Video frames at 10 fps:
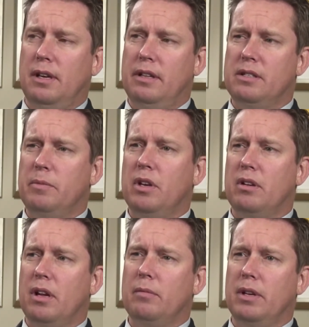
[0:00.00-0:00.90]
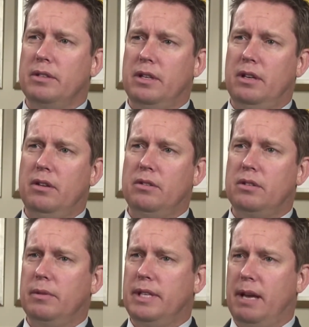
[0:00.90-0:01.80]
and these immunoglobulins are
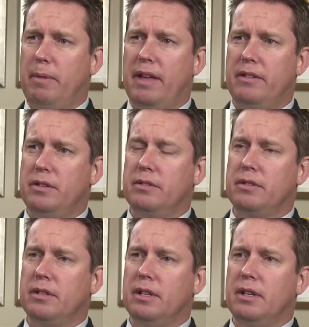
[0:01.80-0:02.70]
used to attack pathogens.